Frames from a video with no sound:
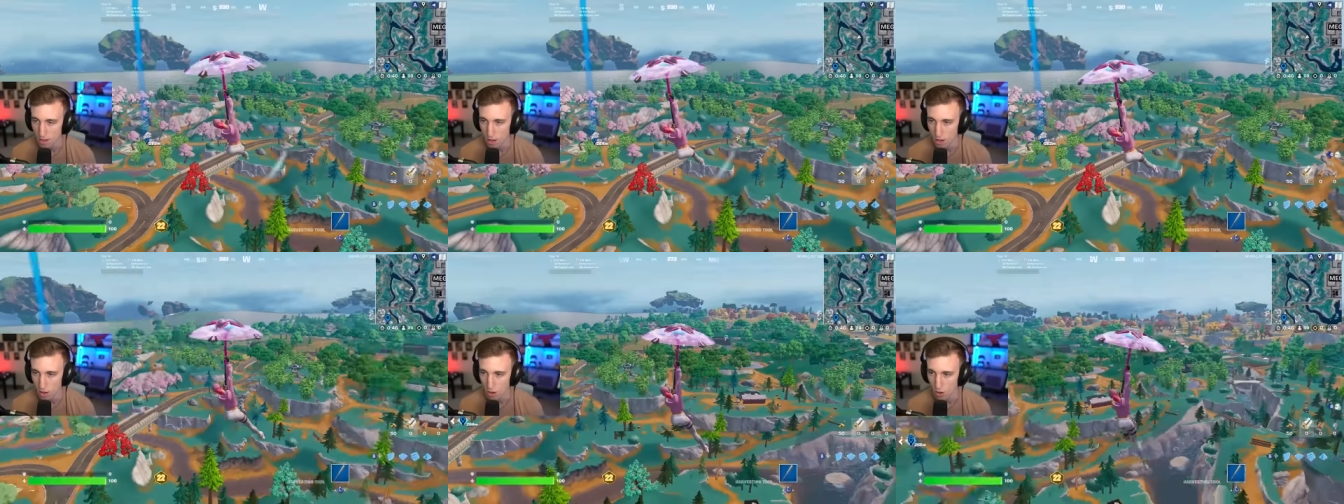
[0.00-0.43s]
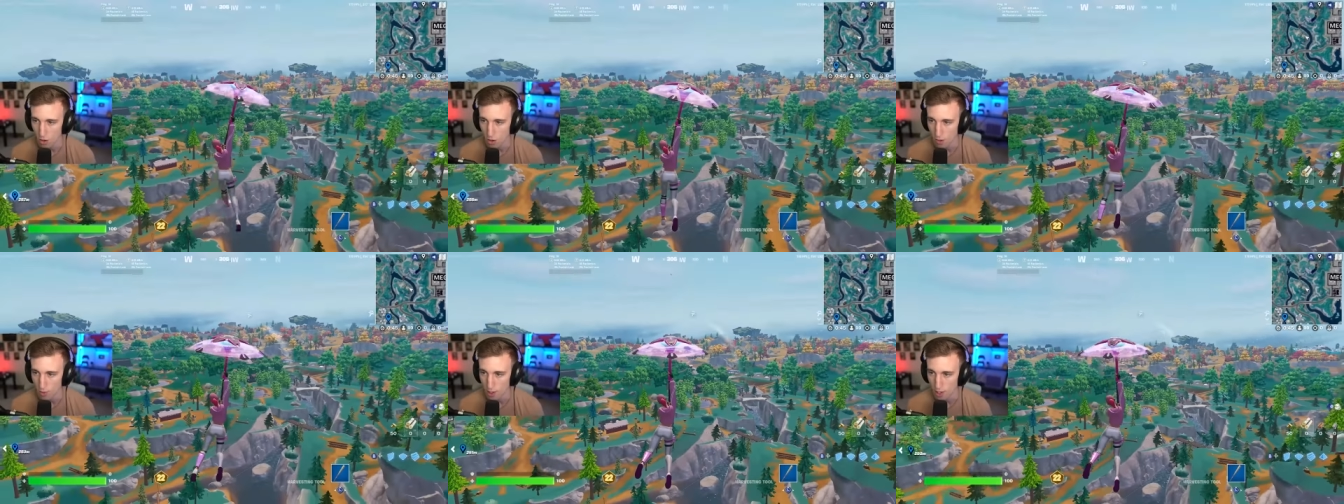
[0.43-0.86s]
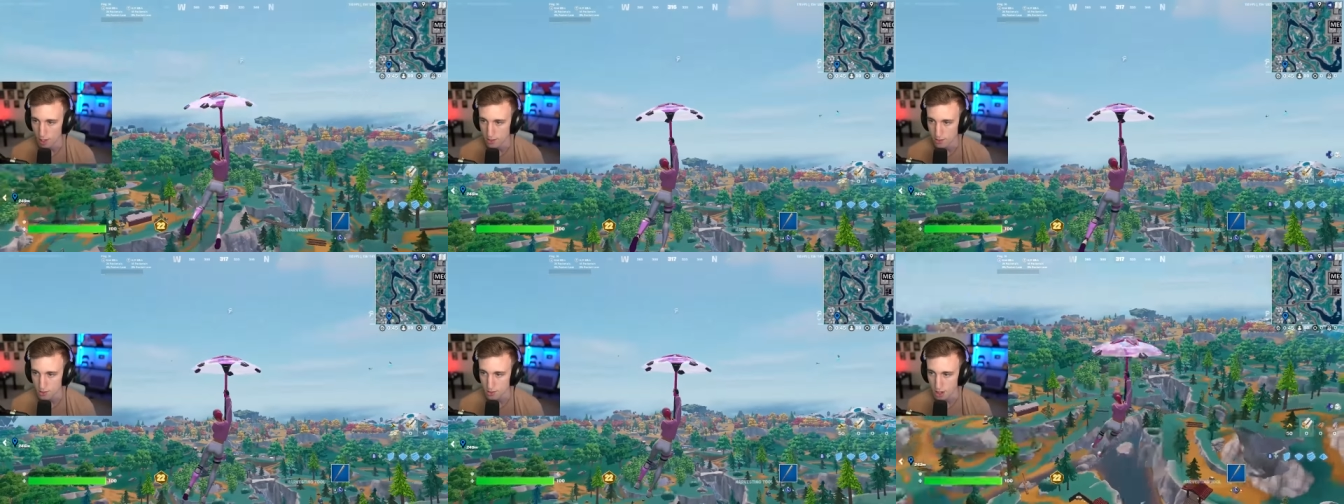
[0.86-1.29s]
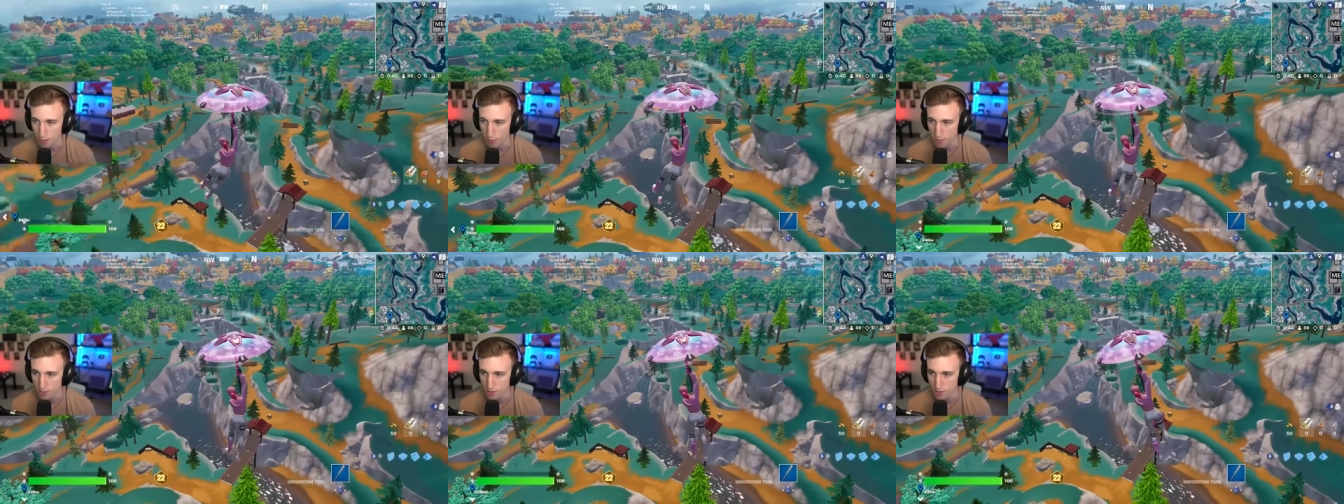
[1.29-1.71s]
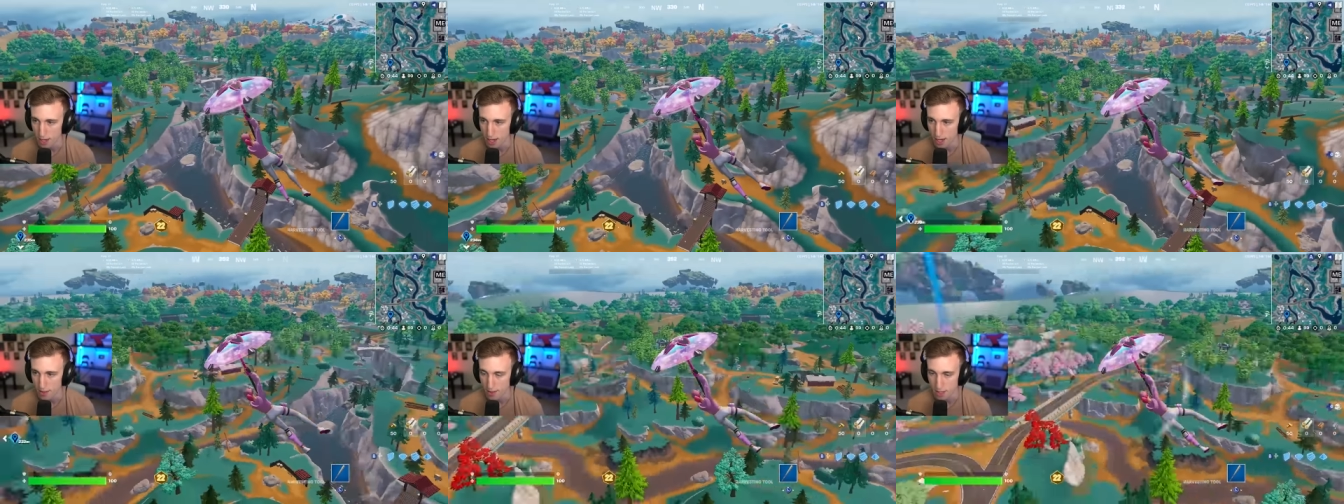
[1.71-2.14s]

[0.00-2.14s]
Oh, bro, I just dropped way too high. I